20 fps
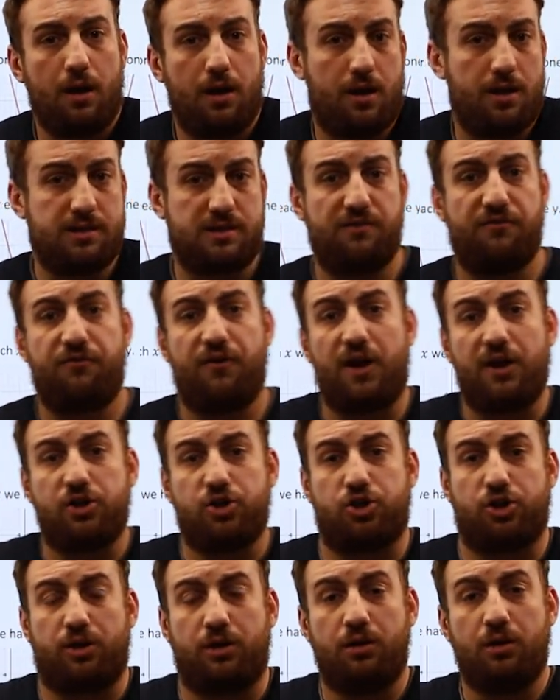is a
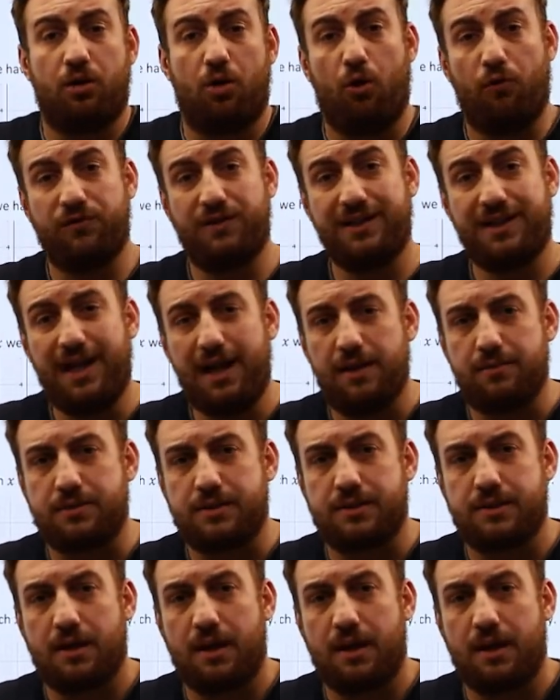function of the games.